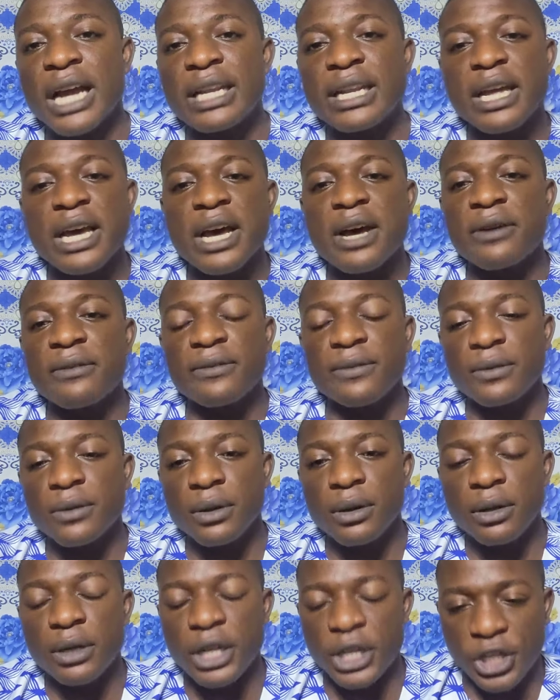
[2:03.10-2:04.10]
and Earth
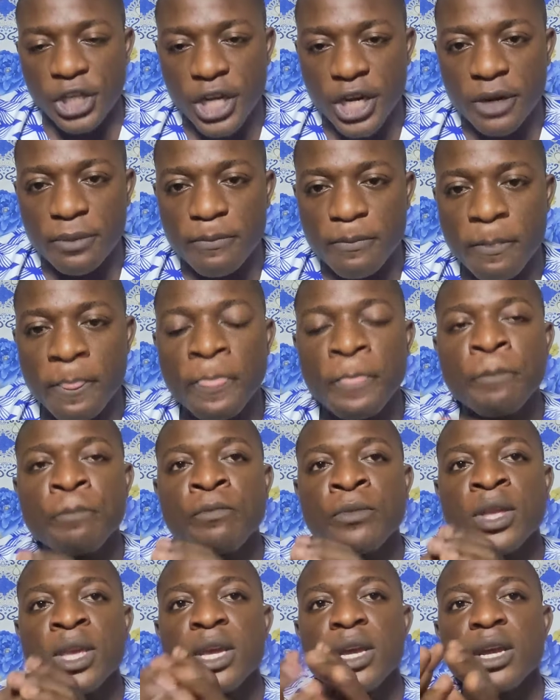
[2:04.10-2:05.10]
they share.
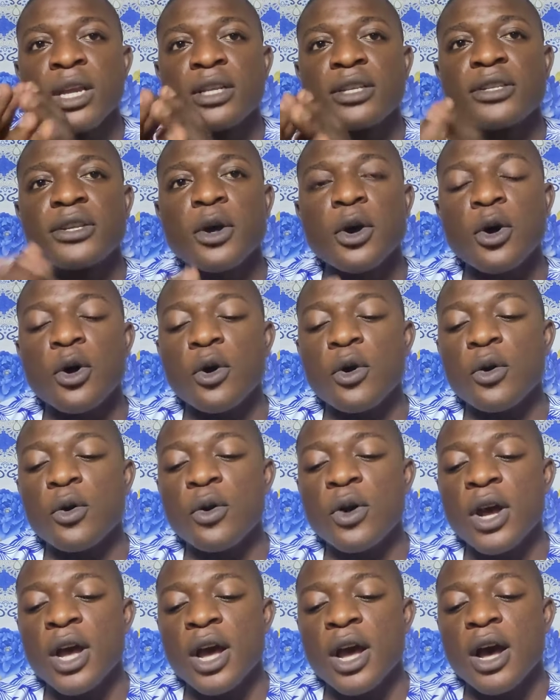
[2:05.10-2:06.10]

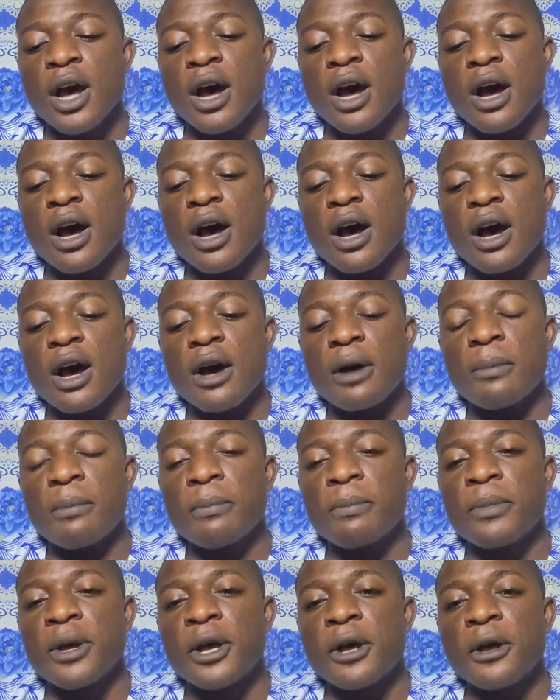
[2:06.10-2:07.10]
So
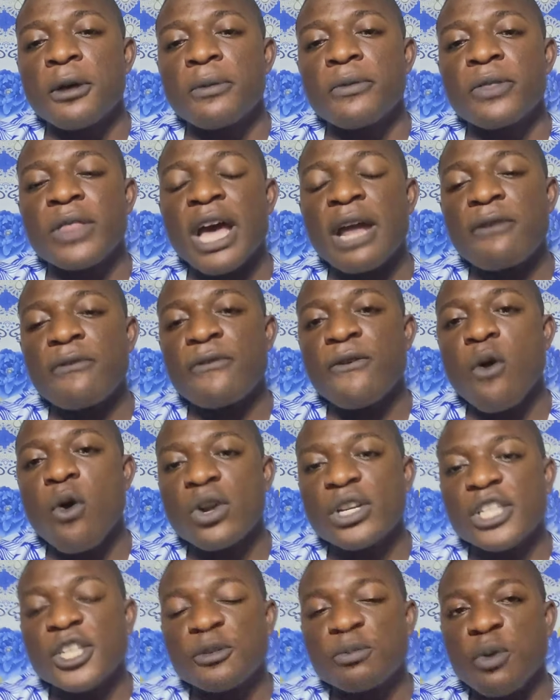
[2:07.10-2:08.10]
that
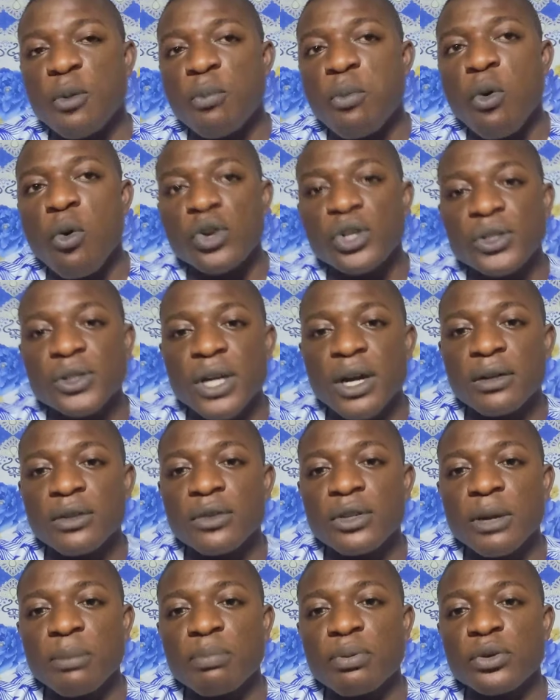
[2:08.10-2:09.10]
force is proportional
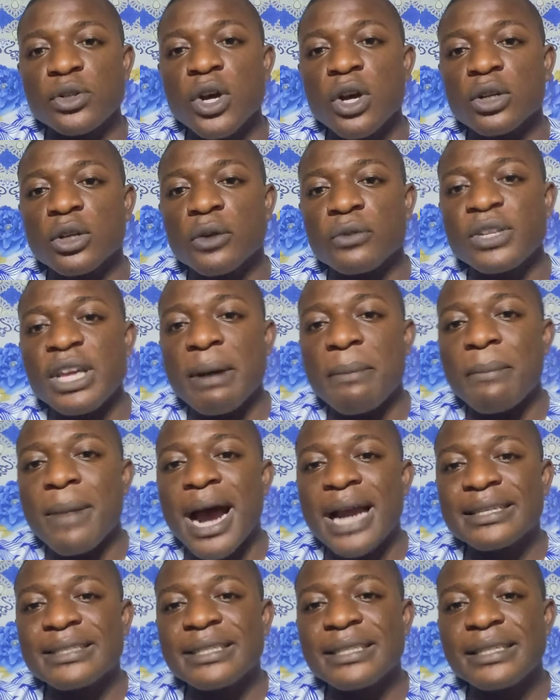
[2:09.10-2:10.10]
to the product of their
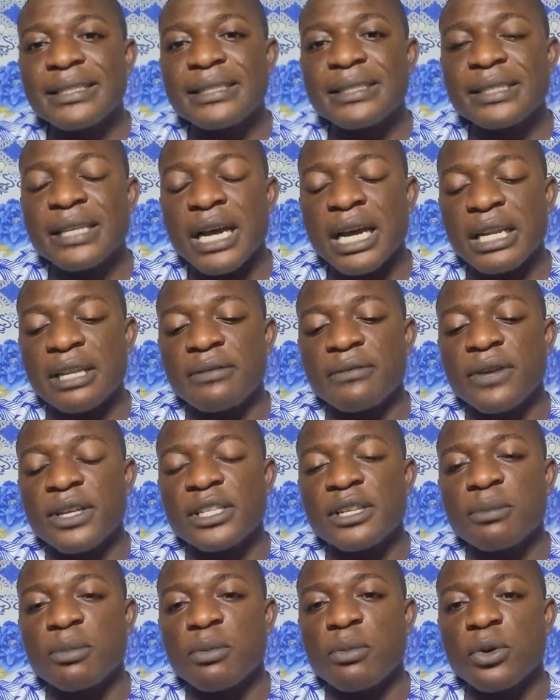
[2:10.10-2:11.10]
masses and
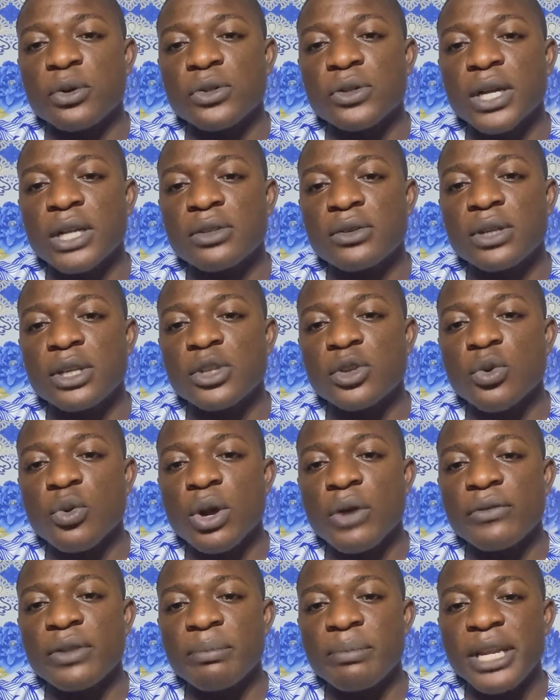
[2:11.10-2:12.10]
inversely proportional to the
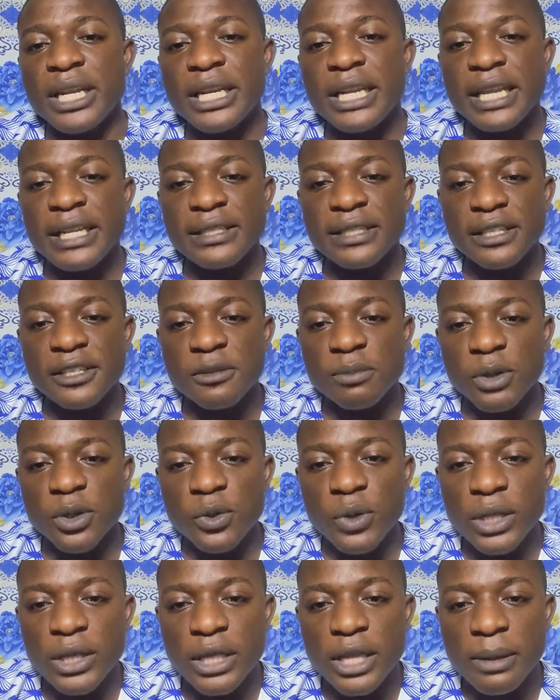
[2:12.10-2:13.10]
square of the mean distance
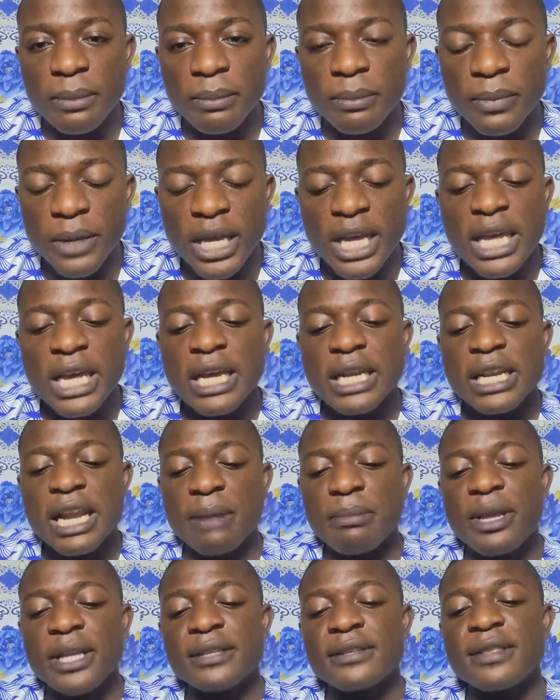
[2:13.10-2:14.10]
between them.
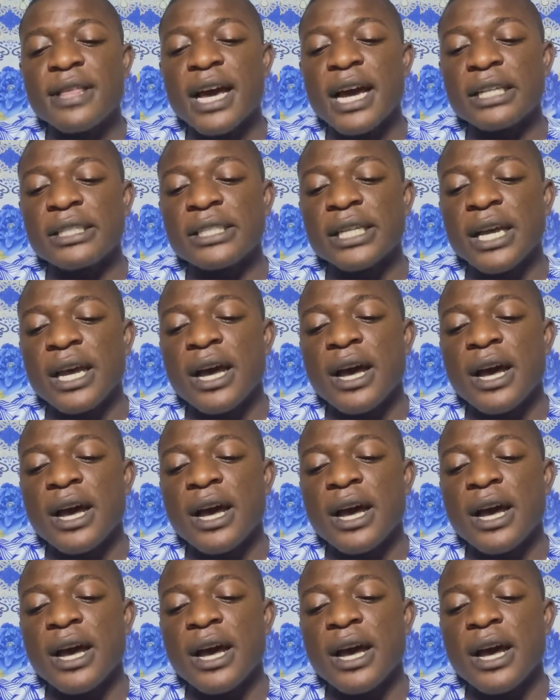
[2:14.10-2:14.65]
That means that